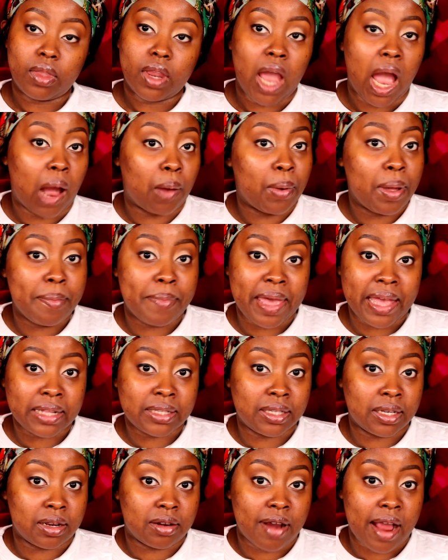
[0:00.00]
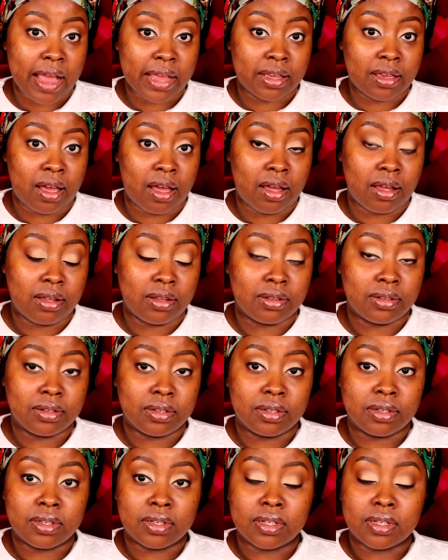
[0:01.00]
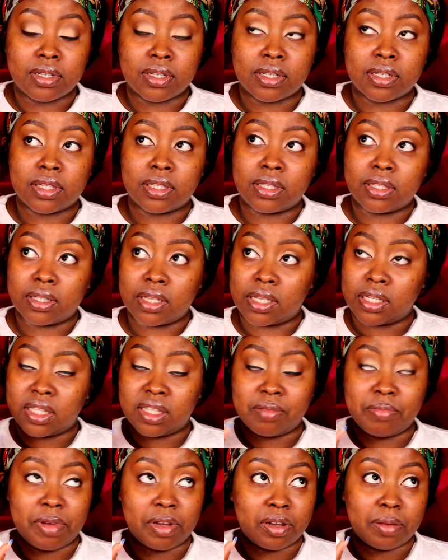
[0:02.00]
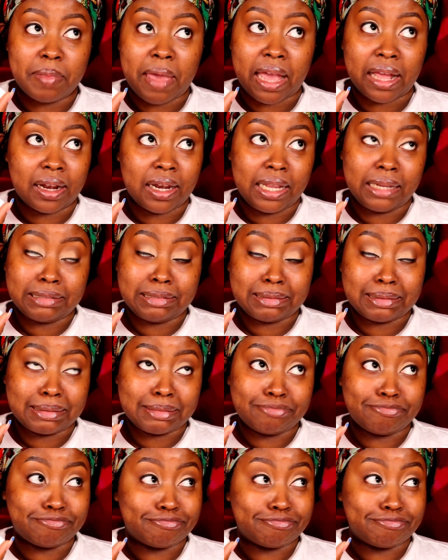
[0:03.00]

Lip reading: I went back to the crack, y'all. It's the milk and magnesia.